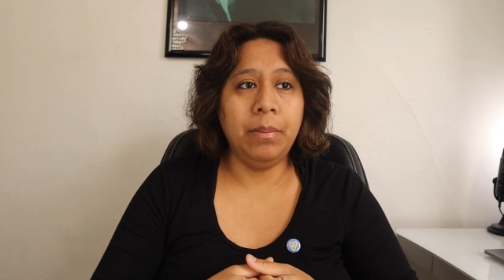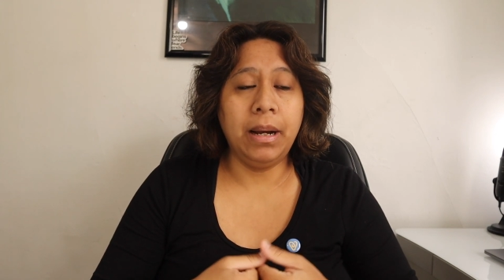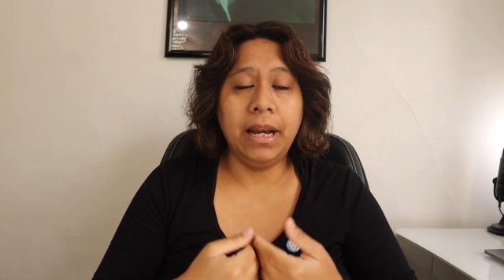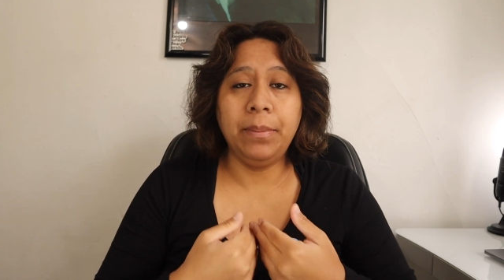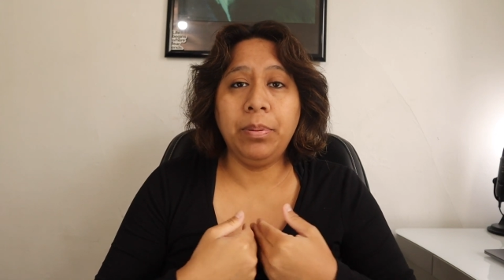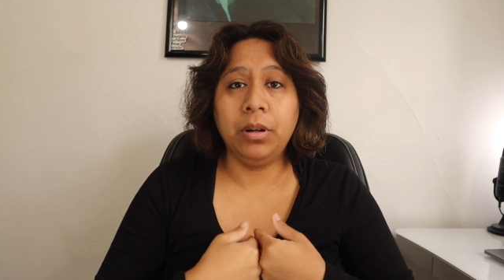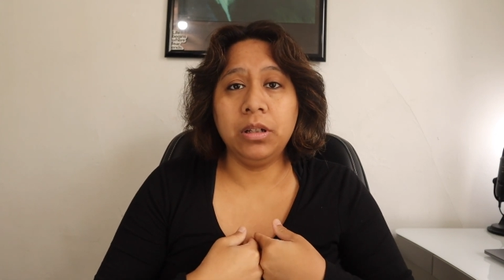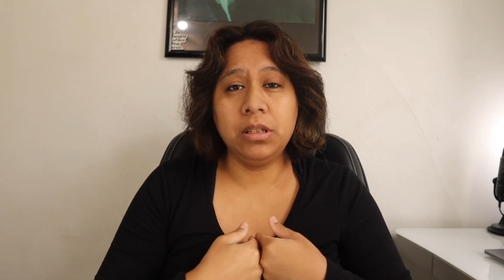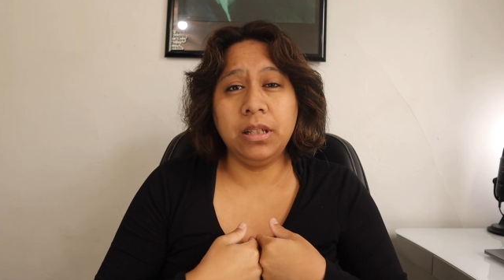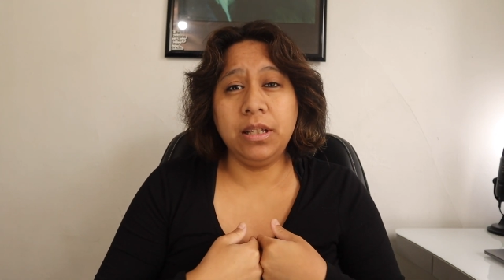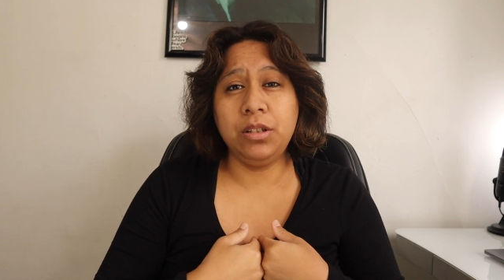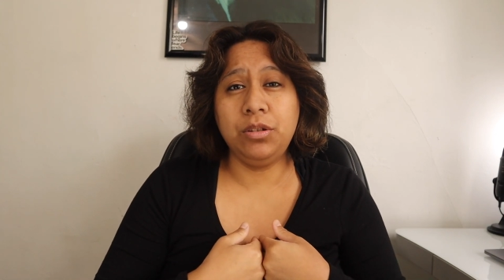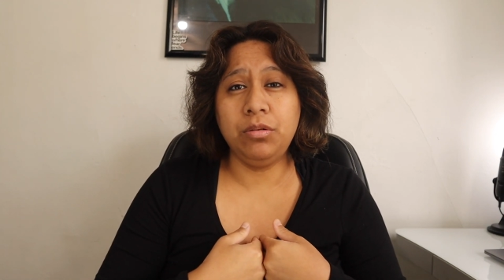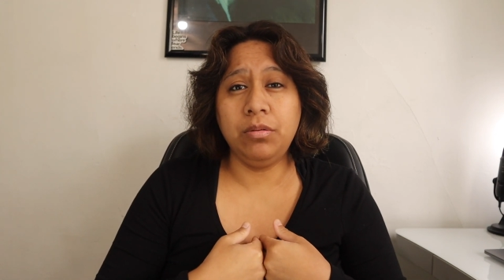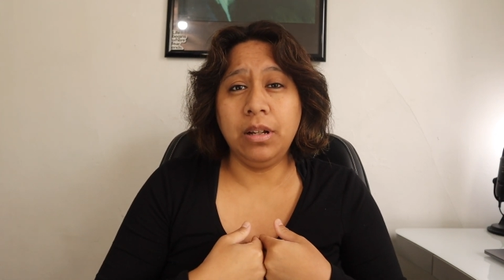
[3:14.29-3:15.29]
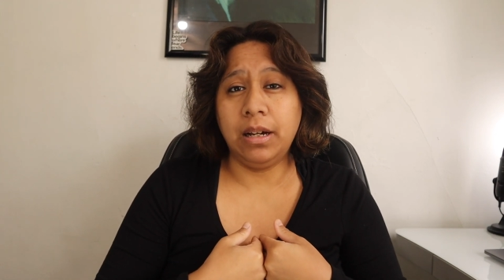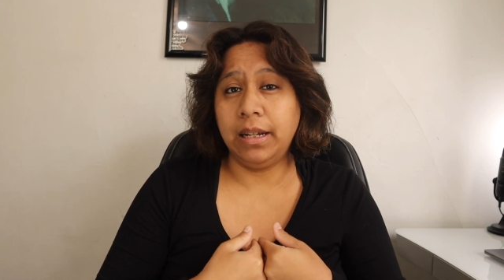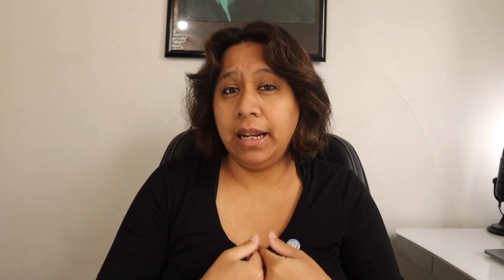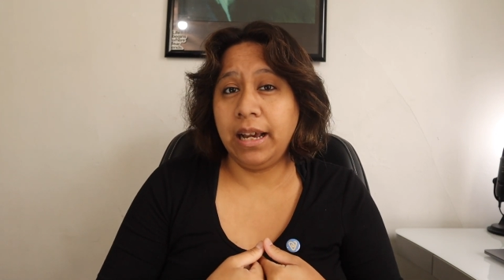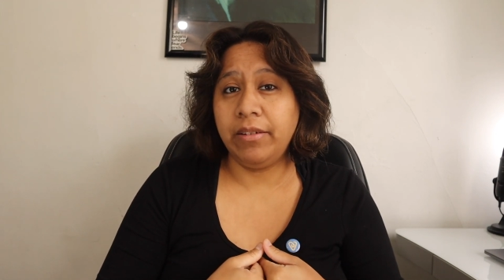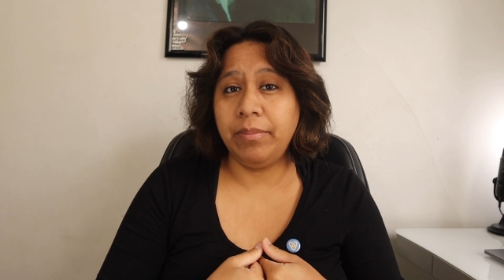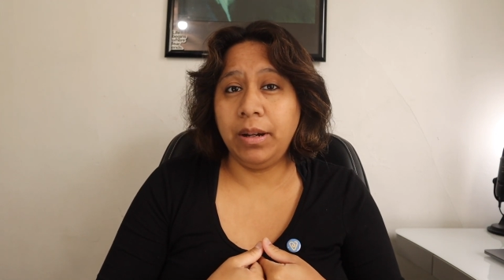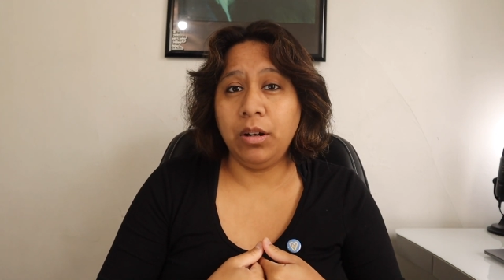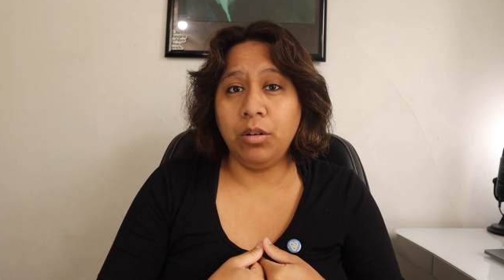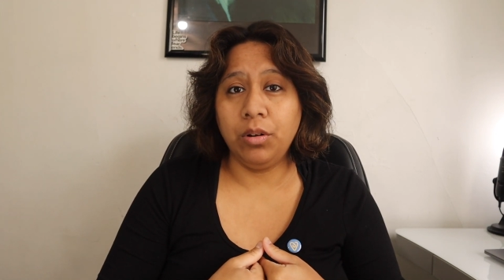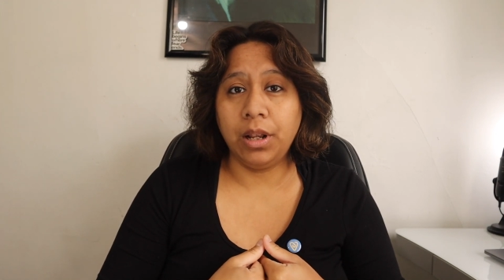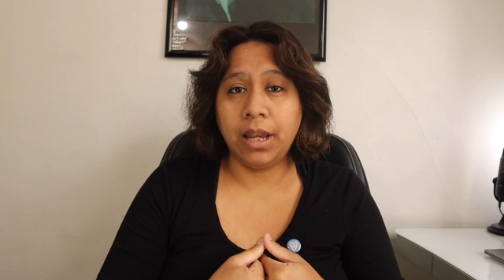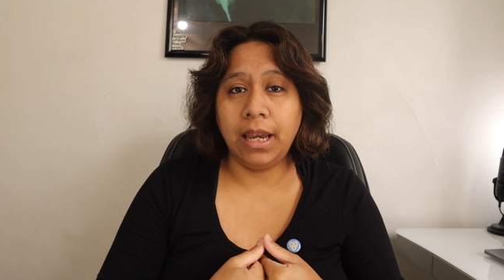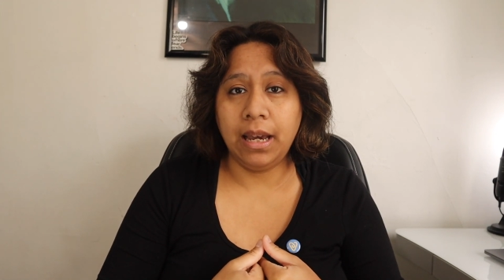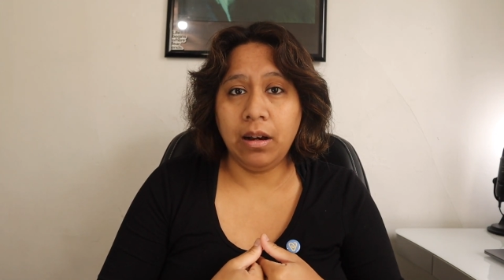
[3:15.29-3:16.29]
I personally do not have my own
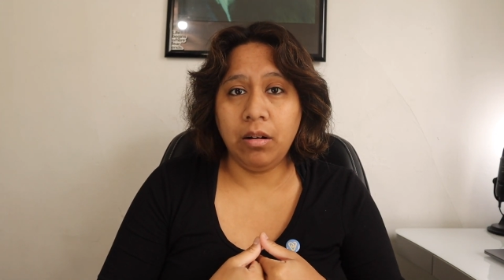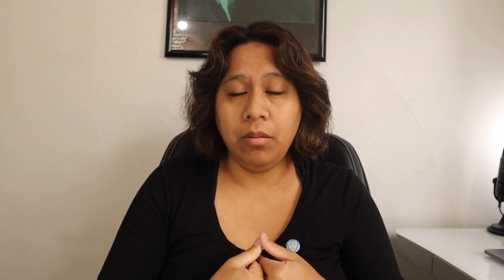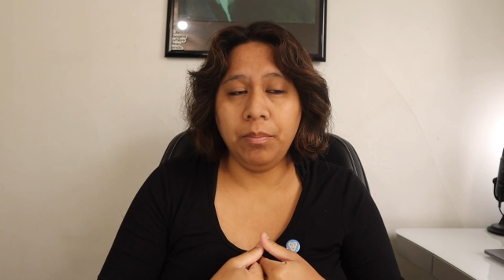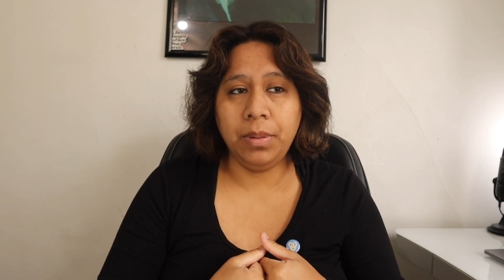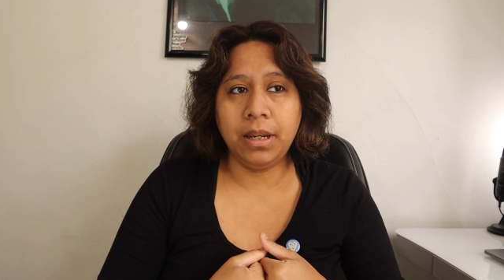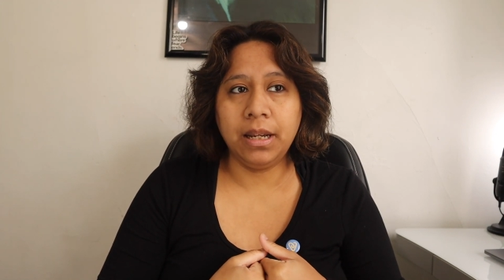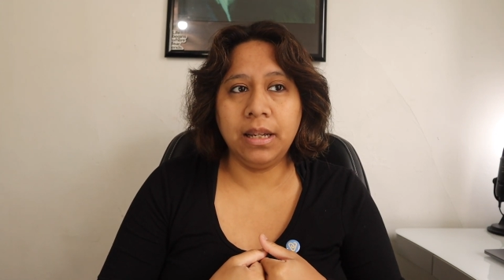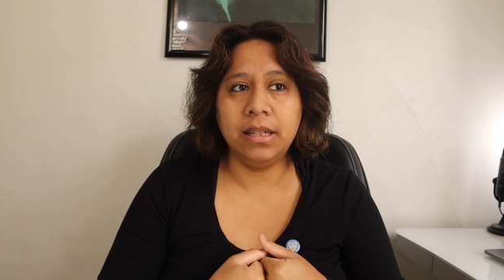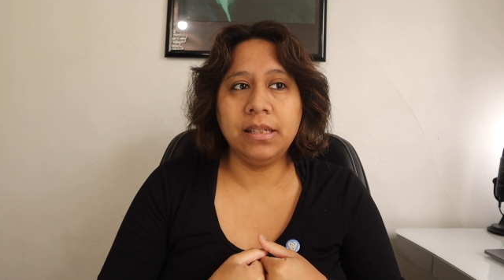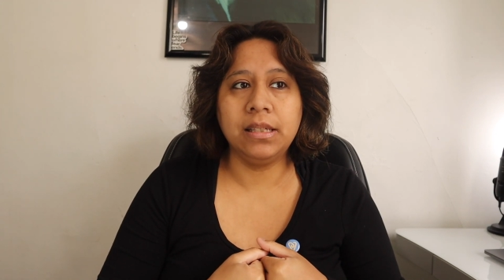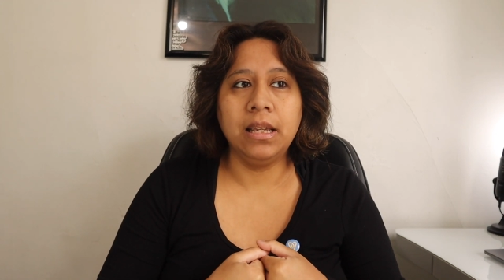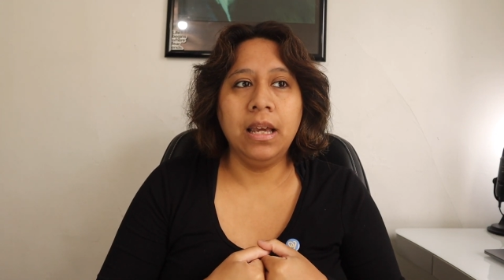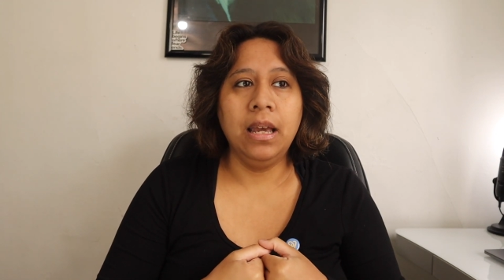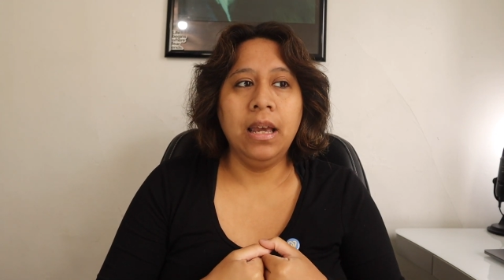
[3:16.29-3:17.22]
account because